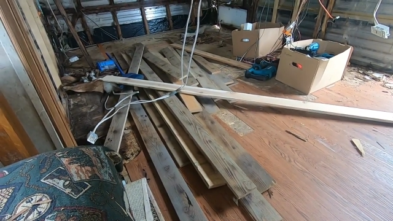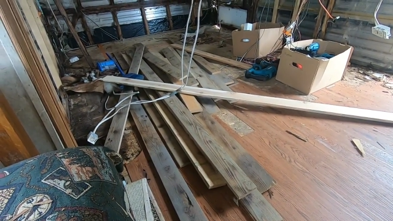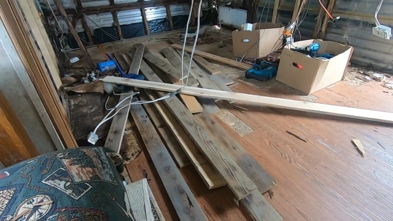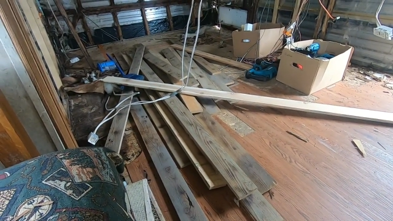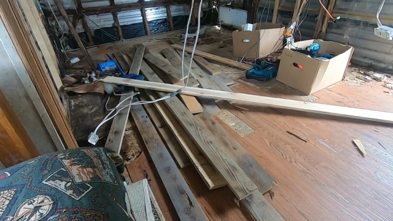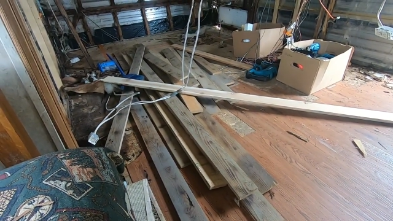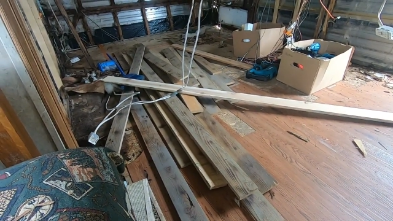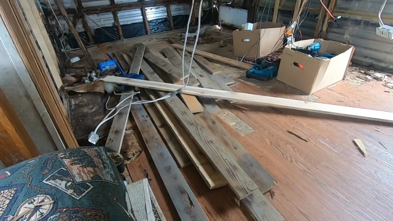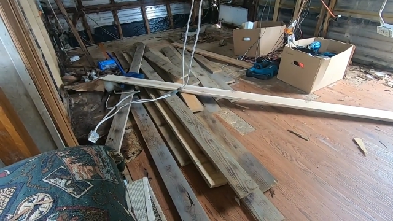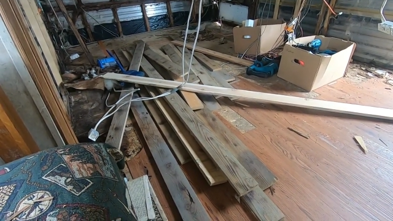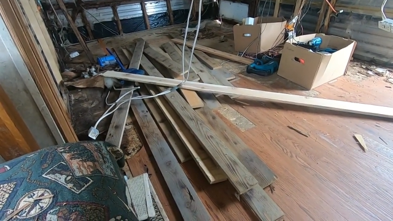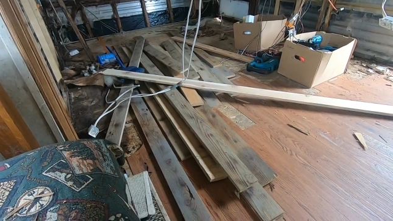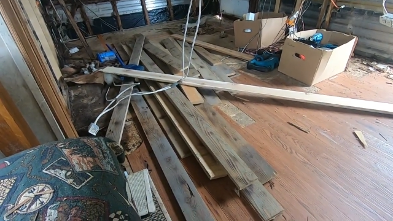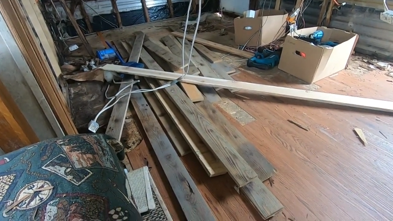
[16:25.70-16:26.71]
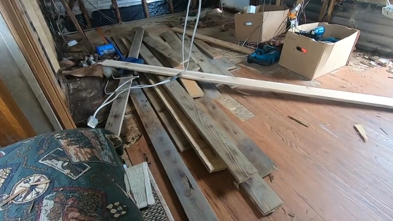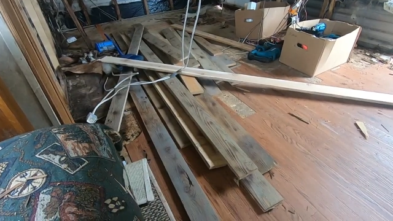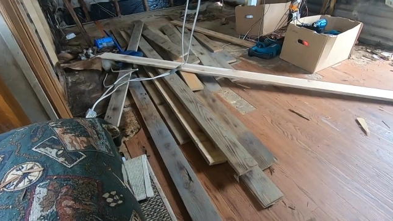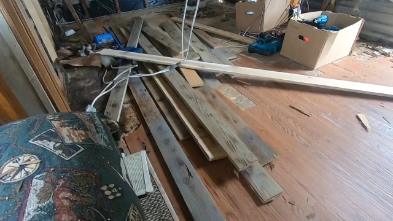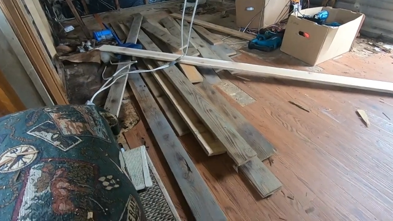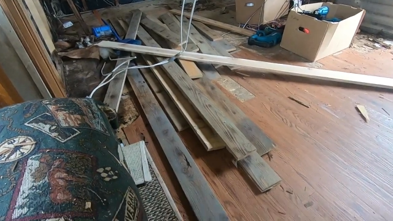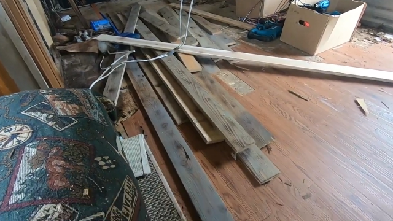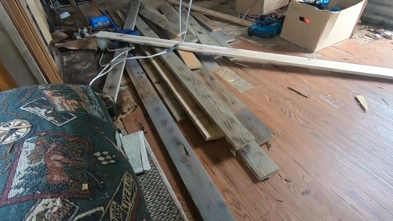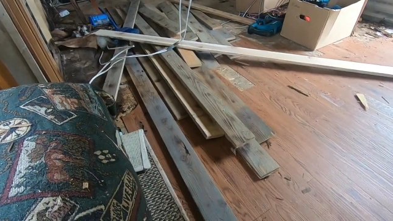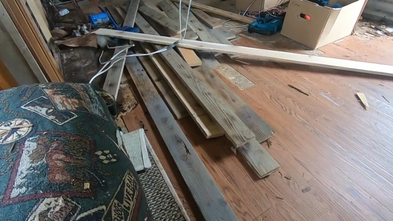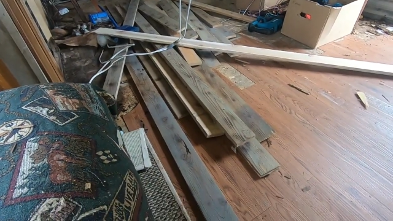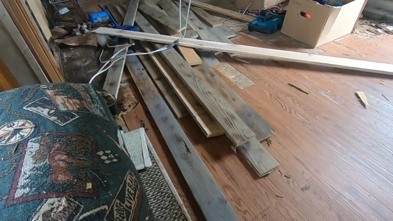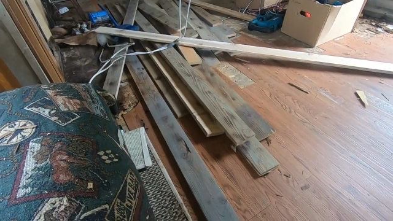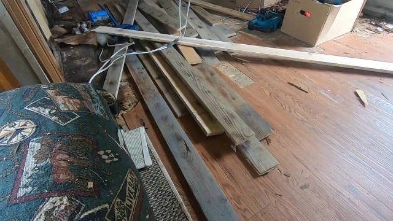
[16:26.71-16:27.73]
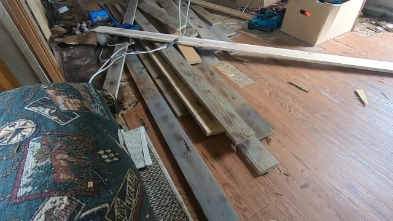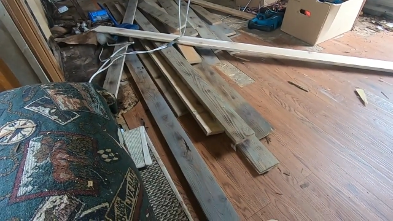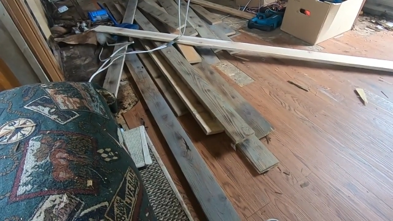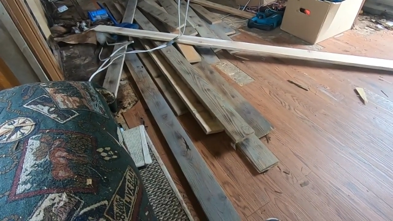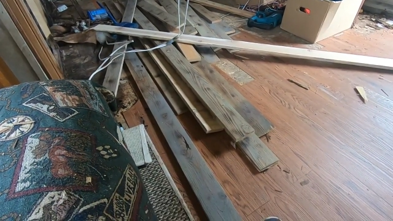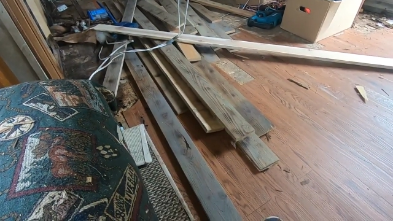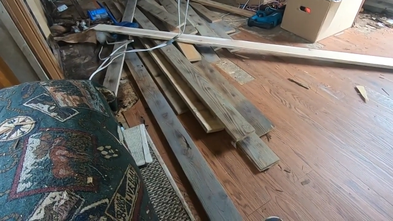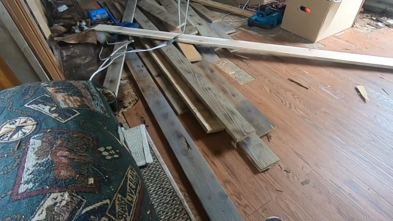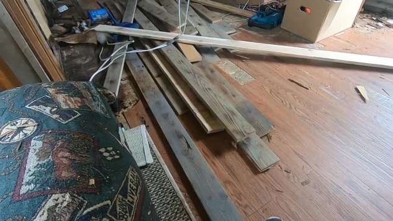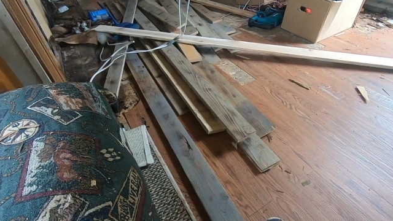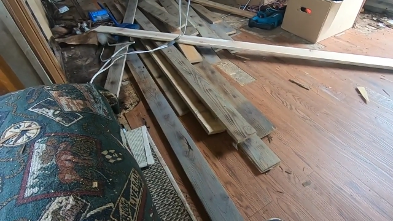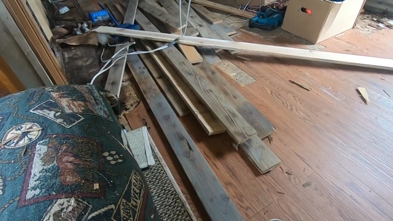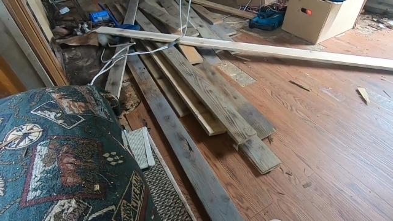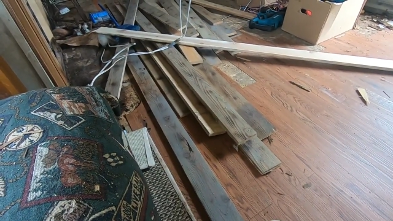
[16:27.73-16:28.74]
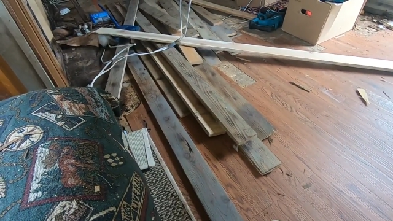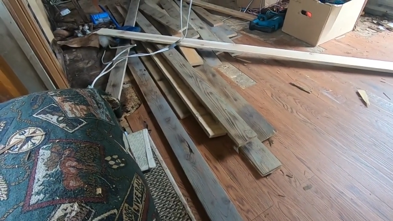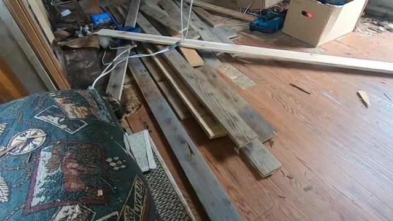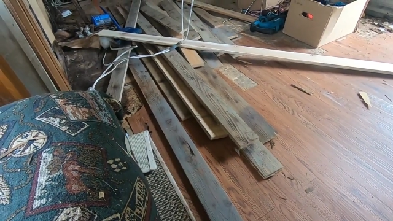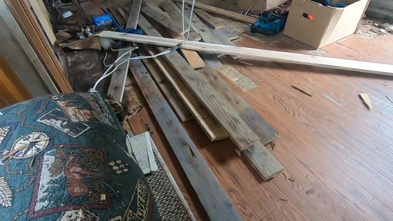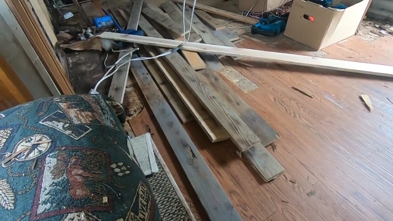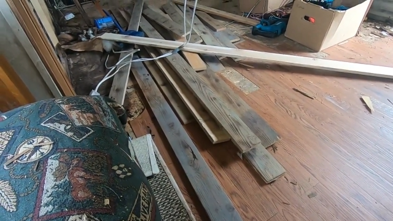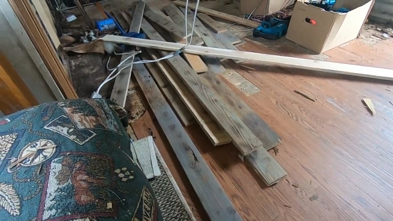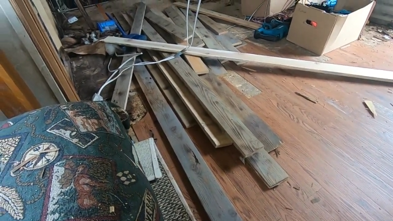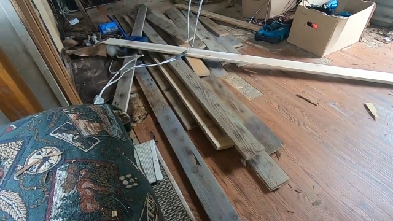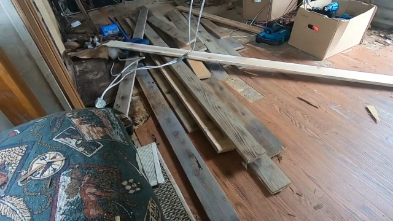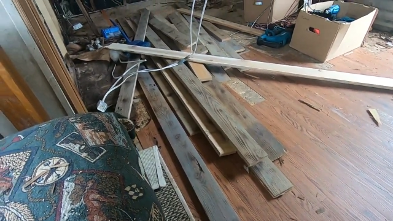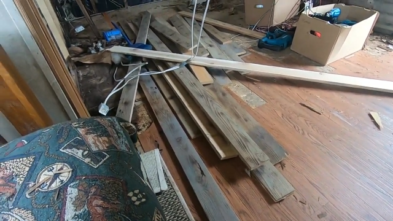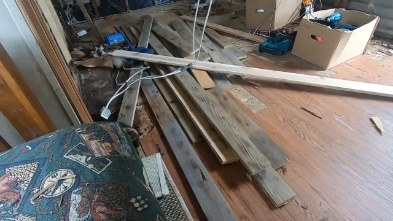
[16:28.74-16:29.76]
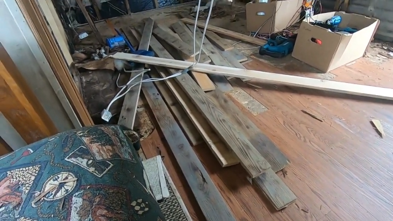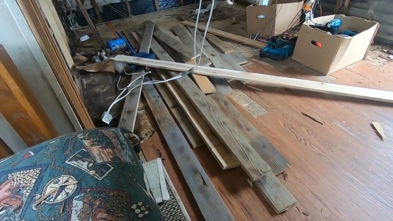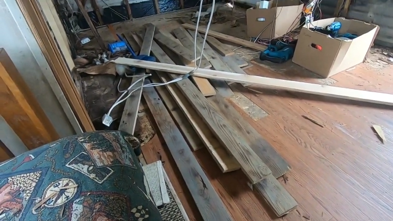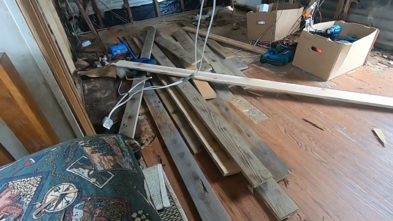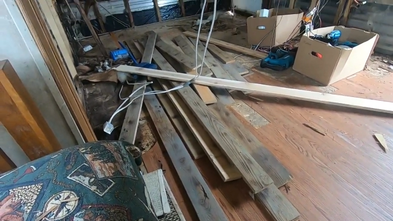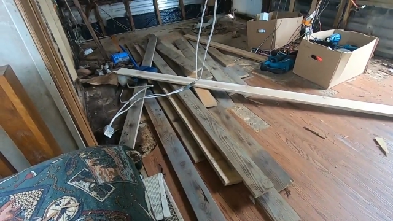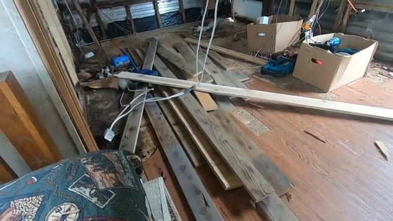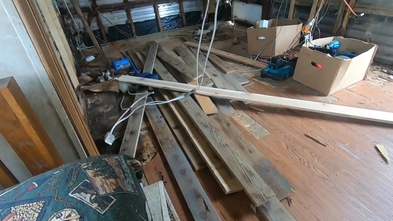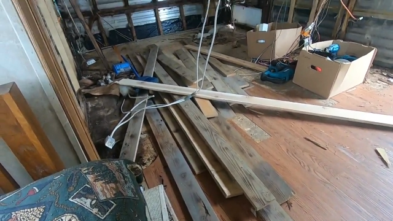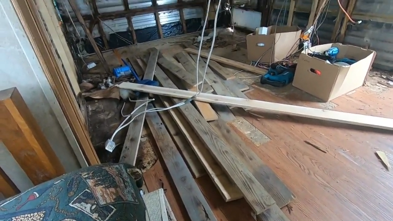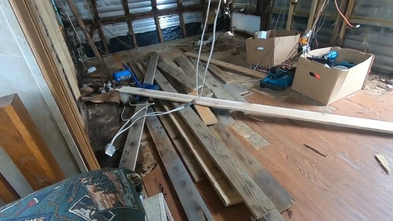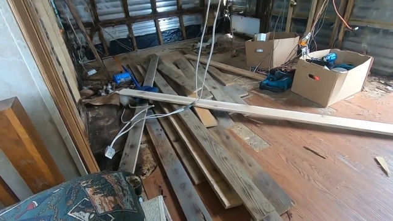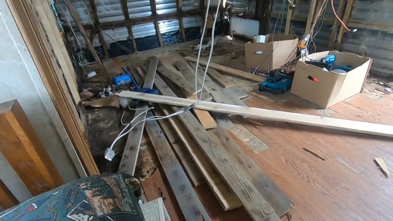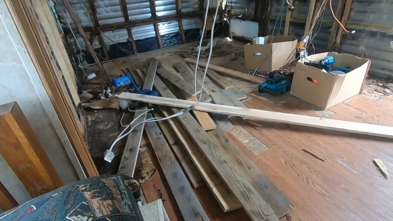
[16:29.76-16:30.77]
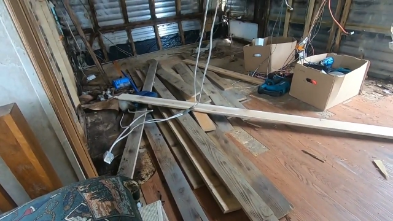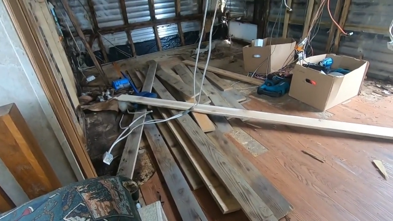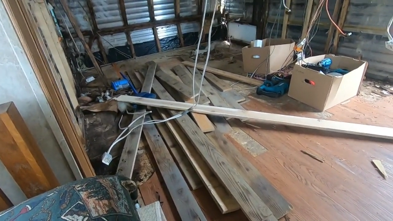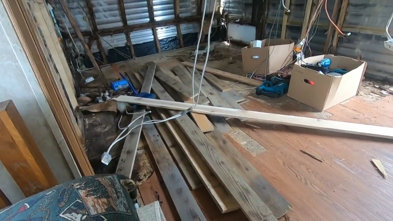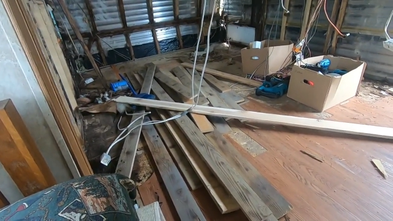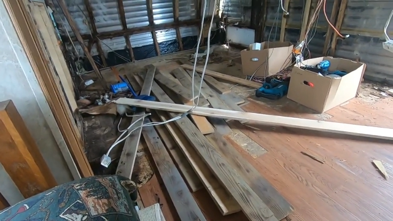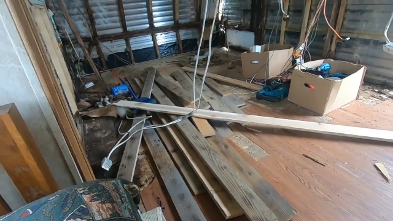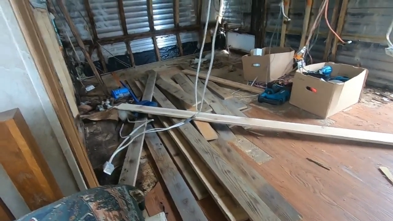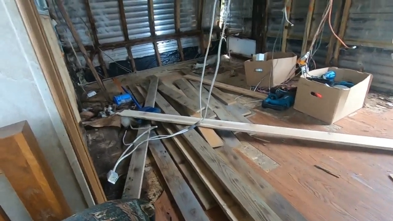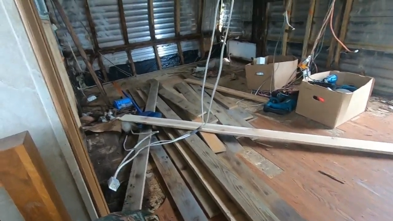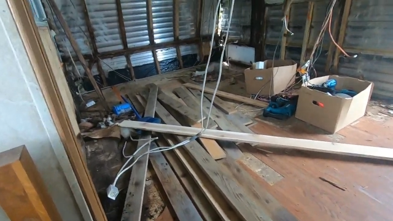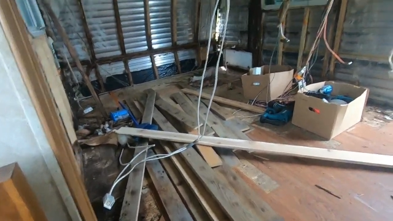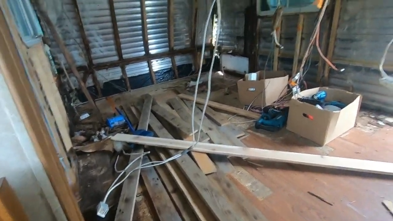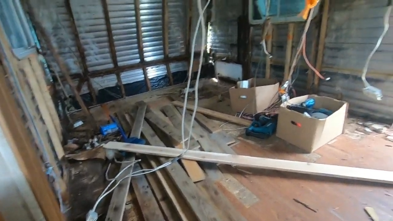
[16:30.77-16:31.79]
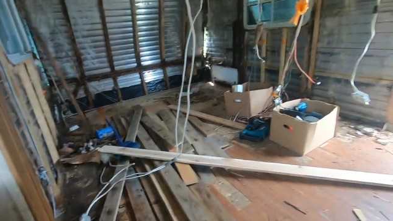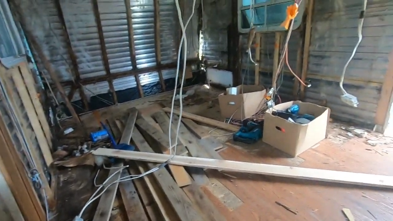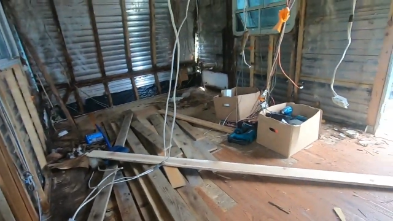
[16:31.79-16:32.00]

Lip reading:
No face is visible, so there are no lips to read.